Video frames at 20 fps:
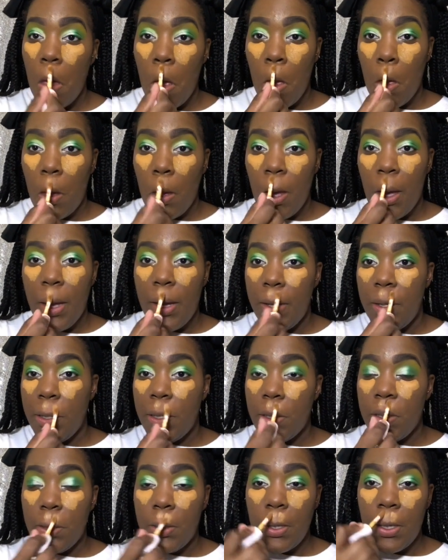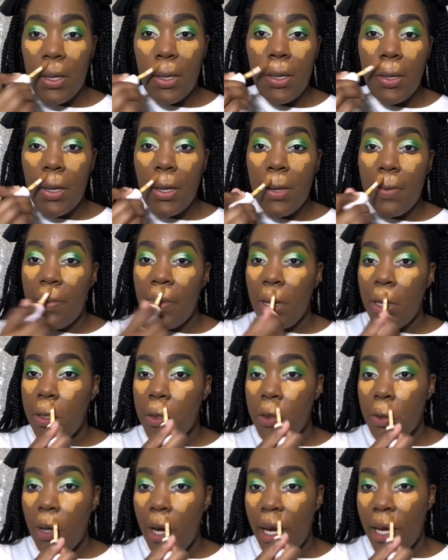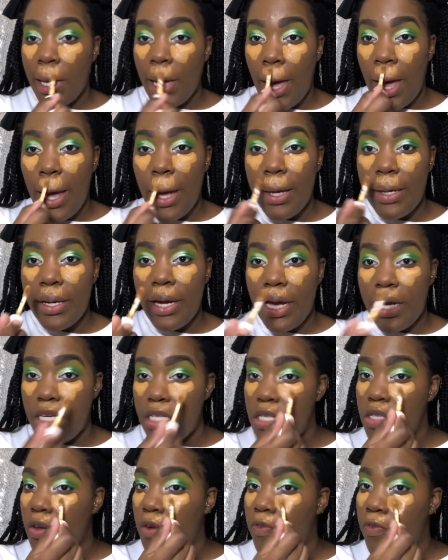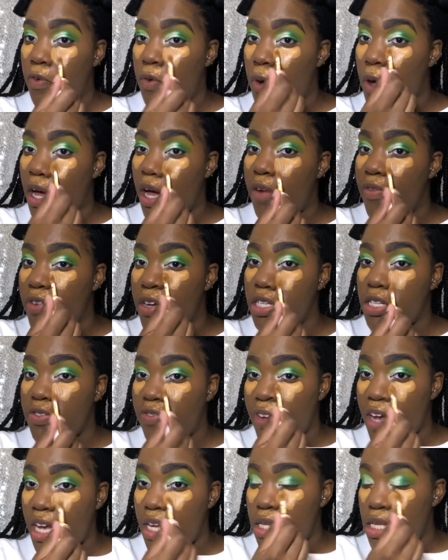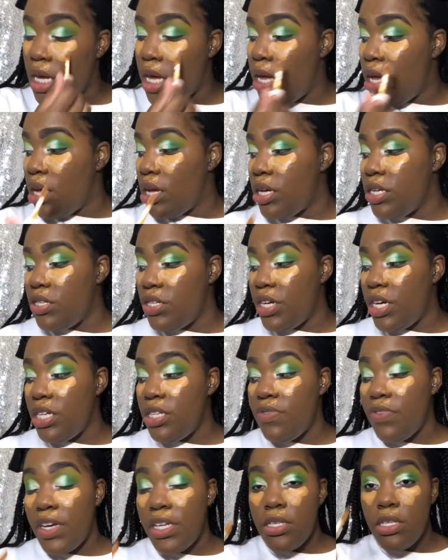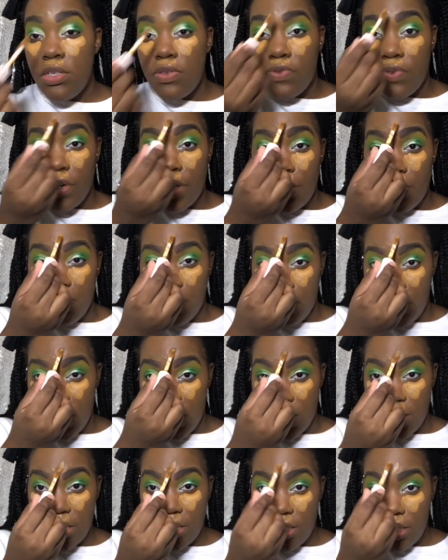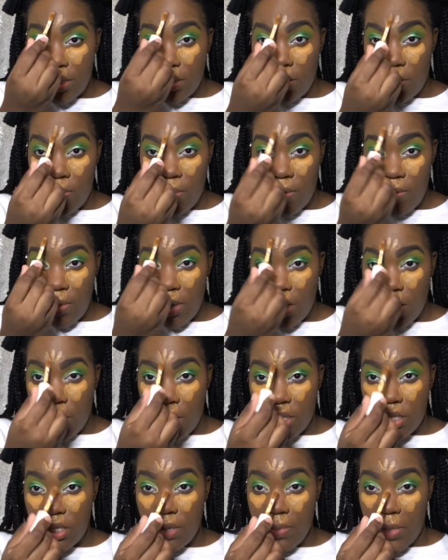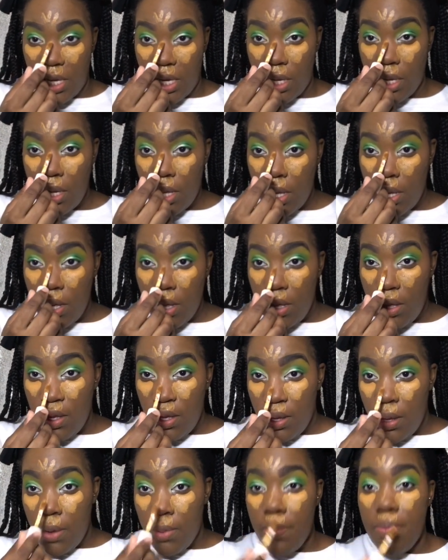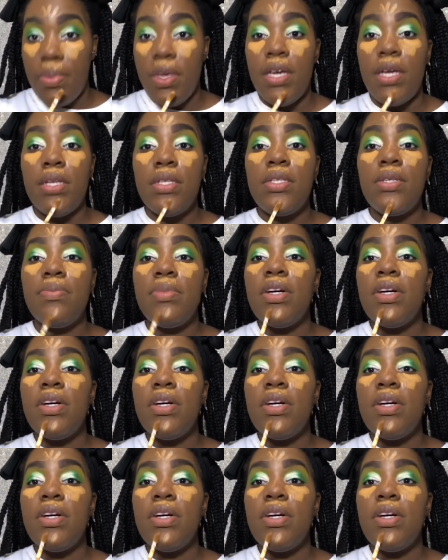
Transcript: And just make sure I got a nice full coverage face. Because Jay's face is very beat. So we want ours to be beat. But